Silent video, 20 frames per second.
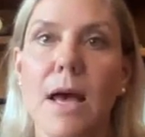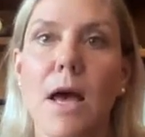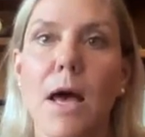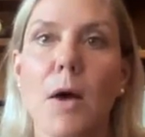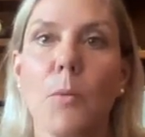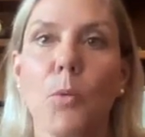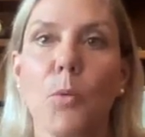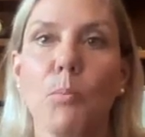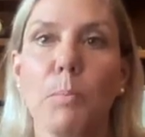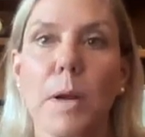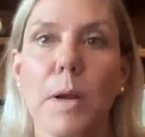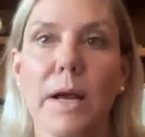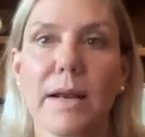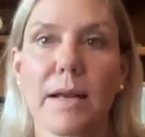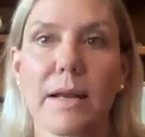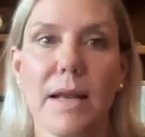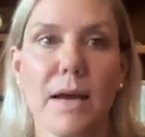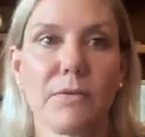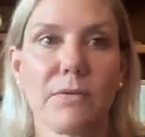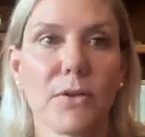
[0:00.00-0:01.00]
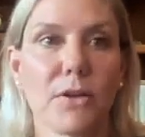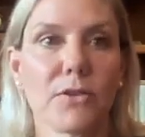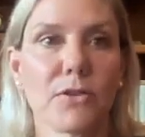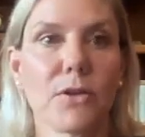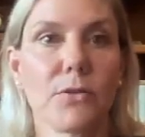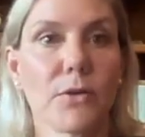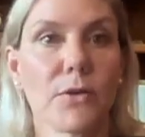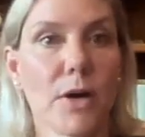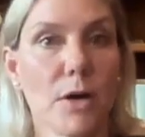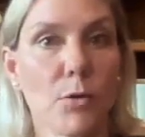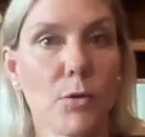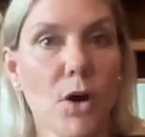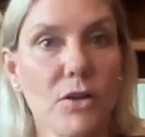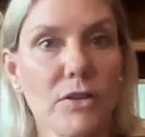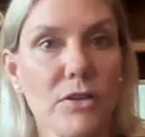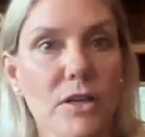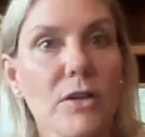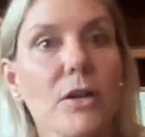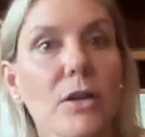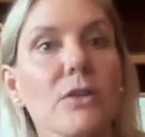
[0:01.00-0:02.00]
blood levels of
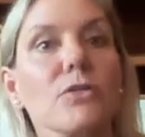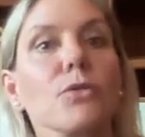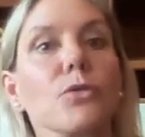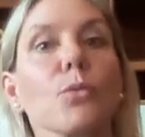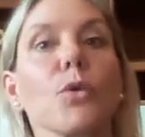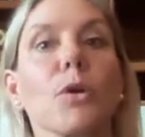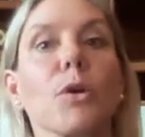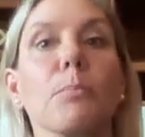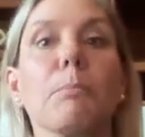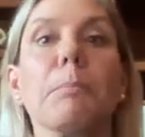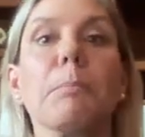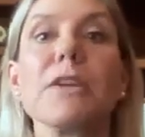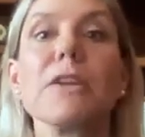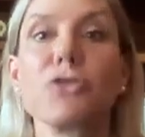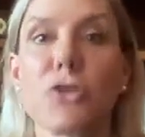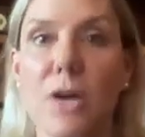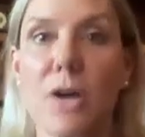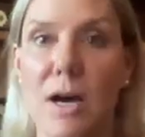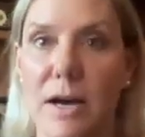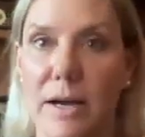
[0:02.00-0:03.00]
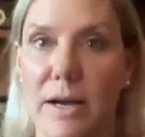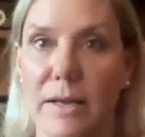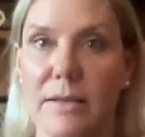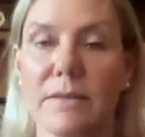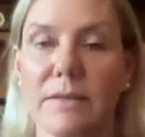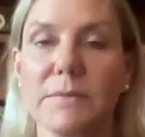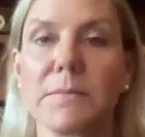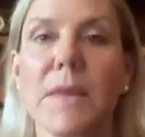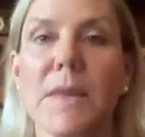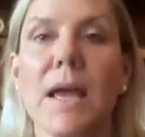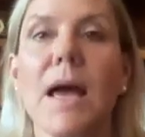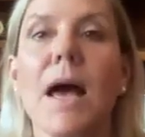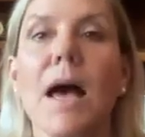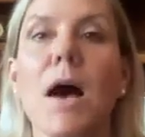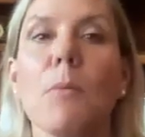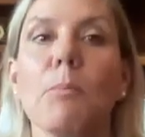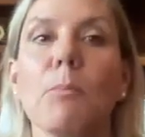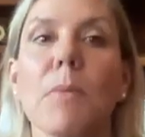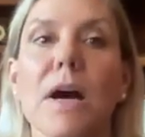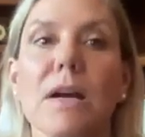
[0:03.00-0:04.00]
carotenoids were much higher,
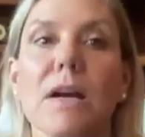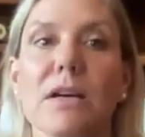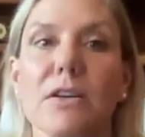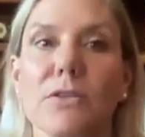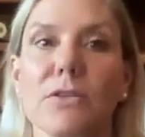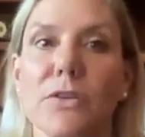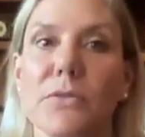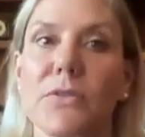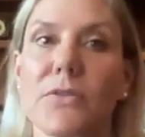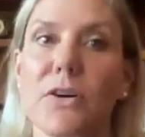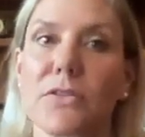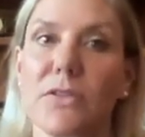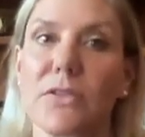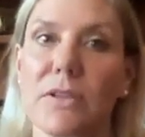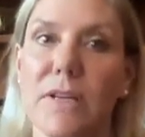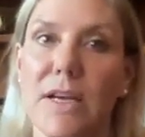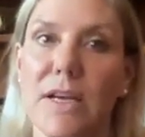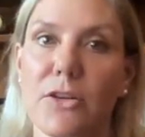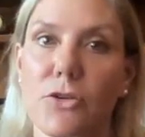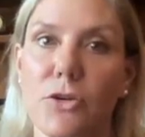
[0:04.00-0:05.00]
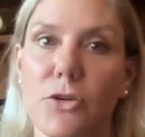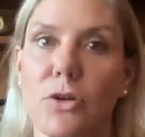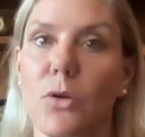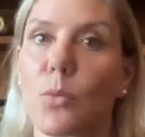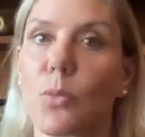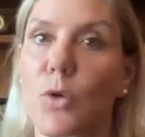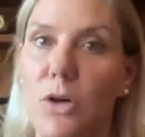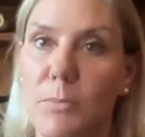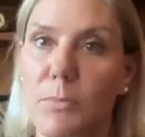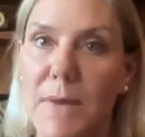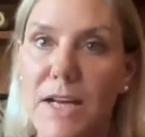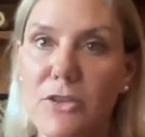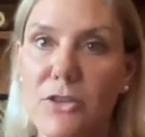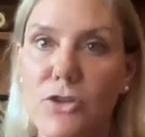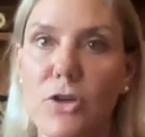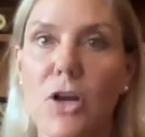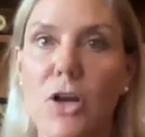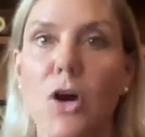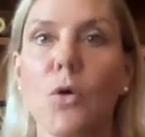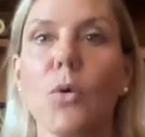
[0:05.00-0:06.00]
markers of oxidation were
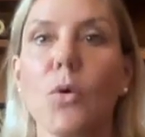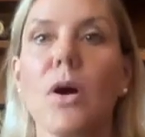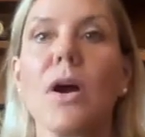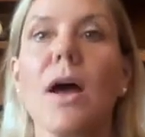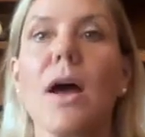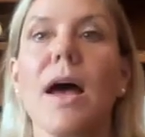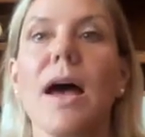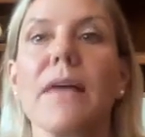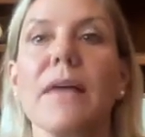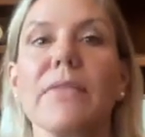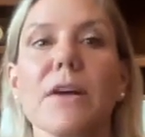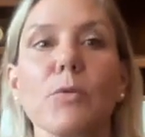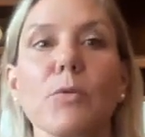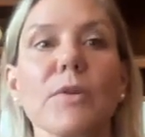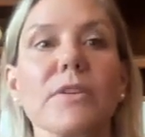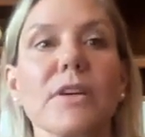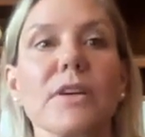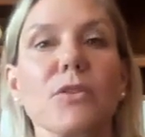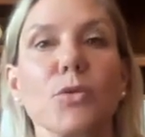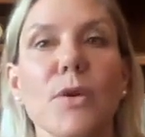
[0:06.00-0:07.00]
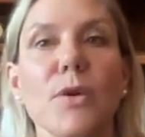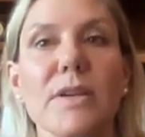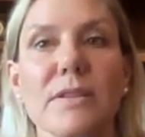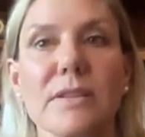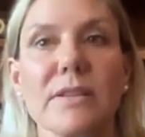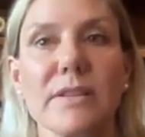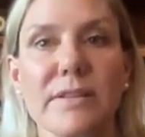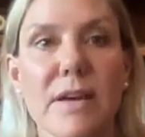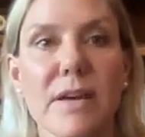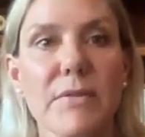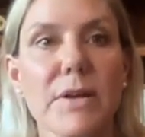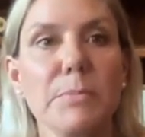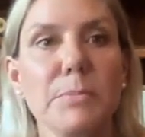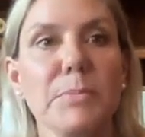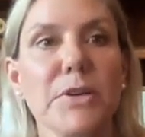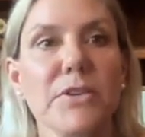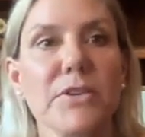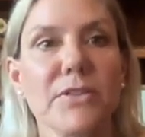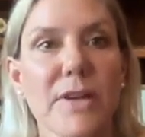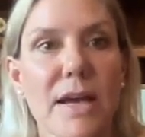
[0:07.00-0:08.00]
much lower, and there was a
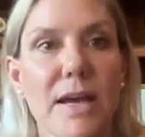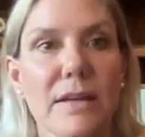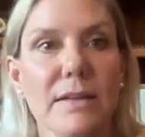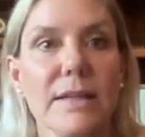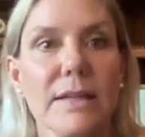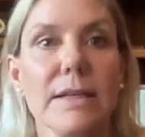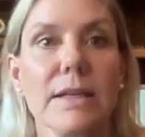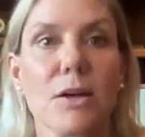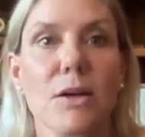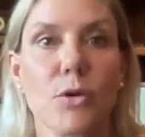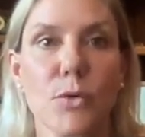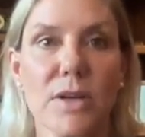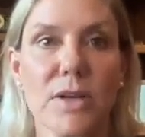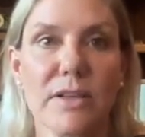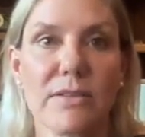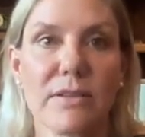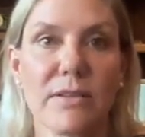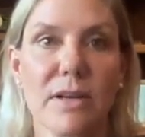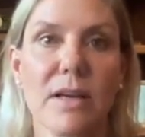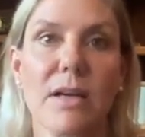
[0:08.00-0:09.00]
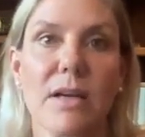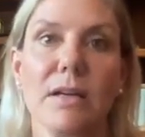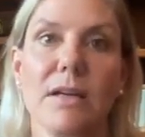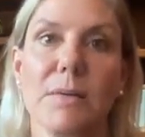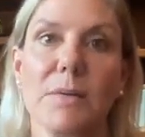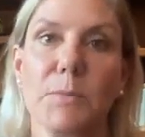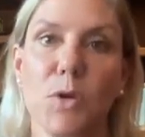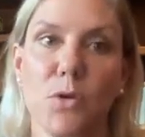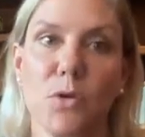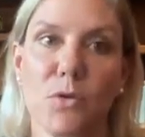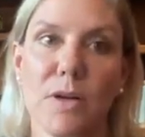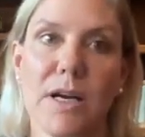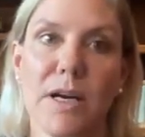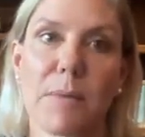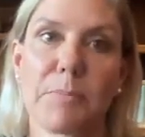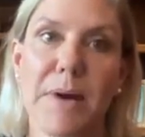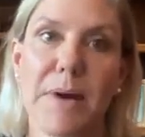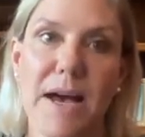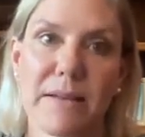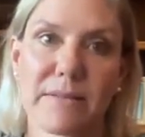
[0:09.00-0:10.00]
27% increase in immune
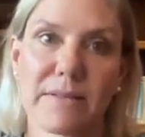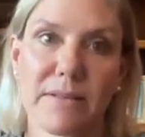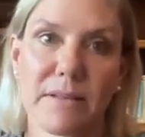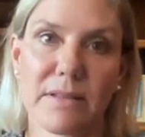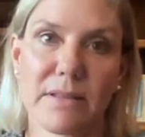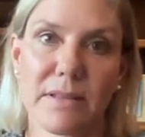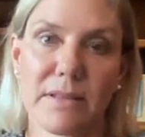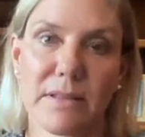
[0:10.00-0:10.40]
capacity.